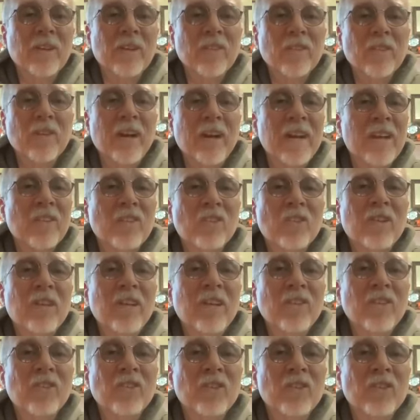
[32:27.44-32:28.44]
science
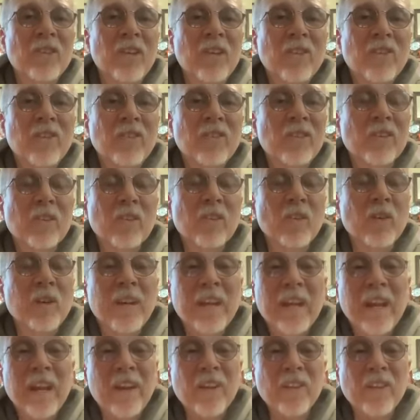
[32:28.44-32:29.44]
teacher teaching
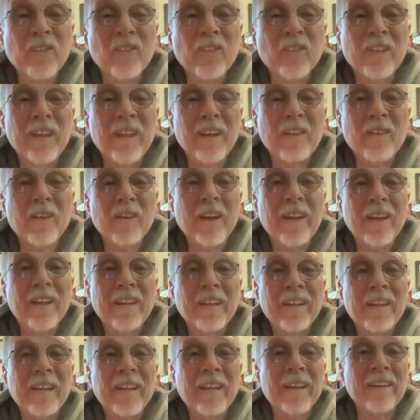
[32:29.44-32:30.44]
greenhouse, is that right?
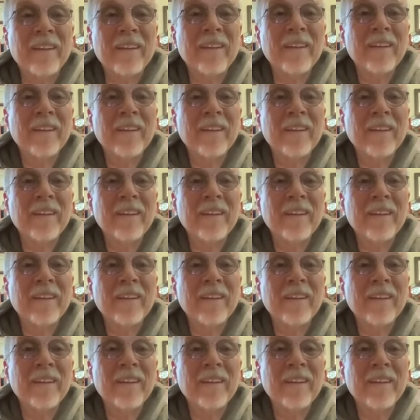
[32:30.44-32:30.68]
And